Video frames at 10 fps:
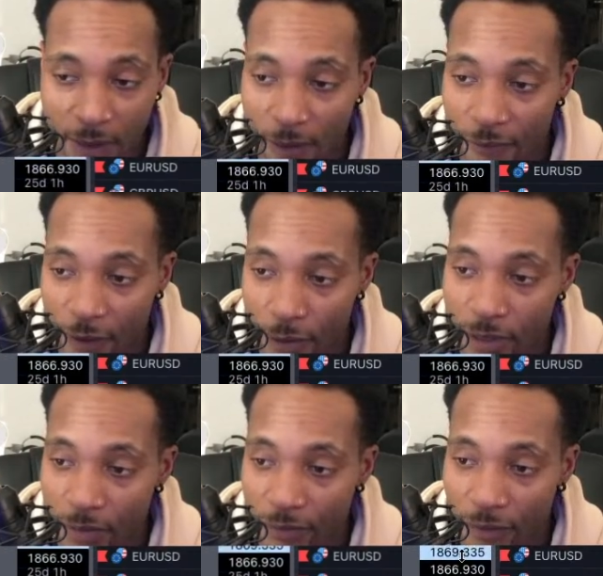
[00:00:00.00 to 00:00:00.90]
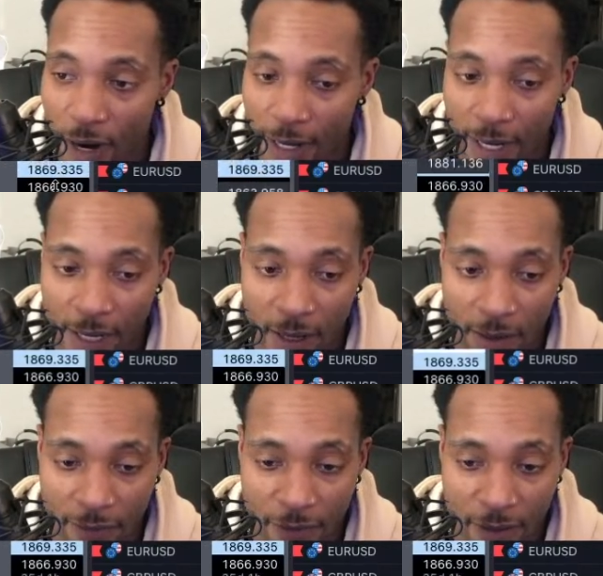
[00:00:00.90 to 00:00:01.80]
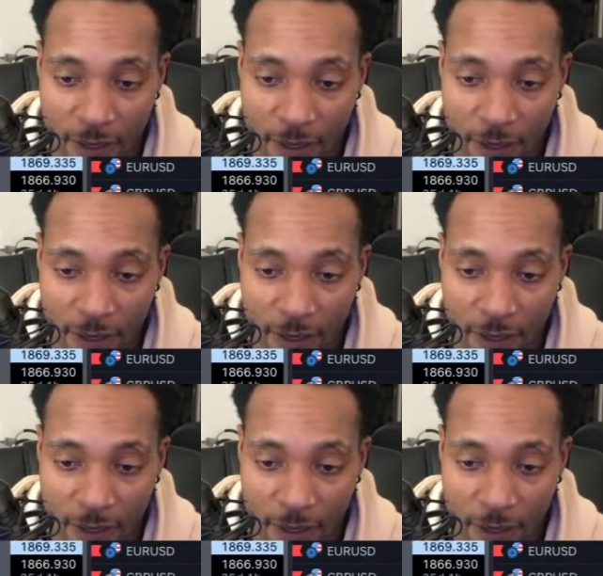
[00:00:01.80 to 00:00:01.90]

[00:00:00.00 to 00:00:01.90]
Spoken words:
the first Friday of the